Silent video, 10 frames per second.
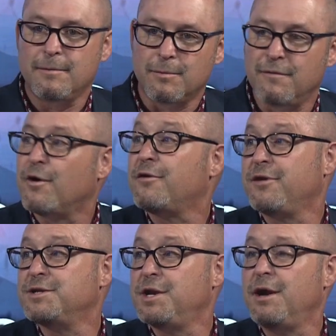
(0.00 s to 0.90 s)

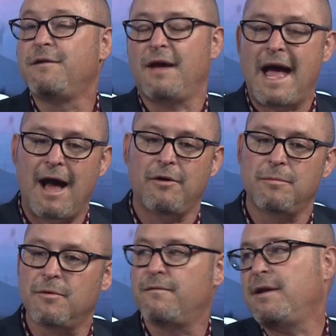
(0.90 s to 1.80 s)
reverse engineer to how
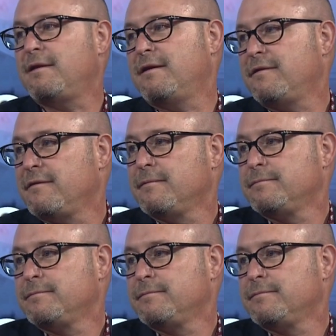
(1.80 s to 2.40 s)
to prevent this.